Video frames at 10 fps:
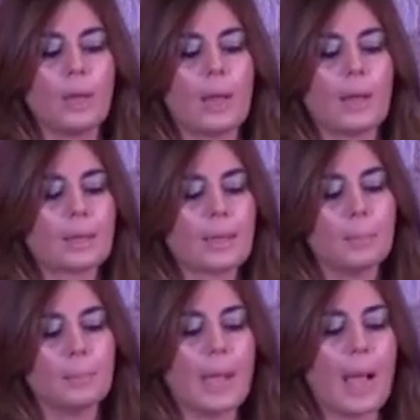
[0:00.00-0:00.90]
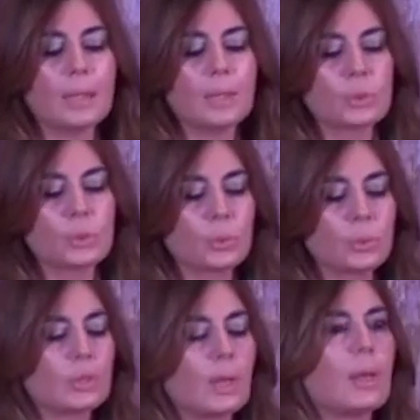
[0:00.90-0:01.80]
can be
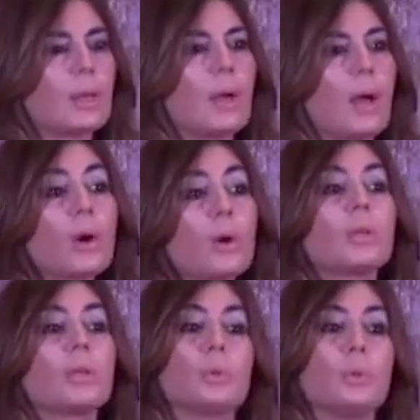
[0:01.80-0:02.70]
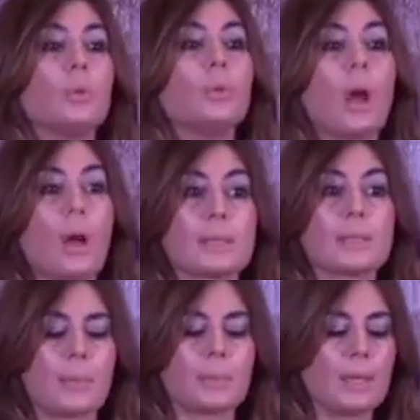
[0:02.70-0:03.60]
understood according to
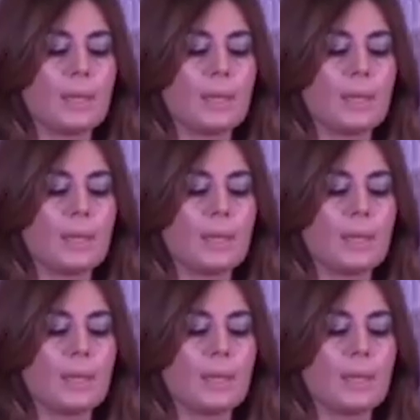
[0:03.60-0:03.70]
concept.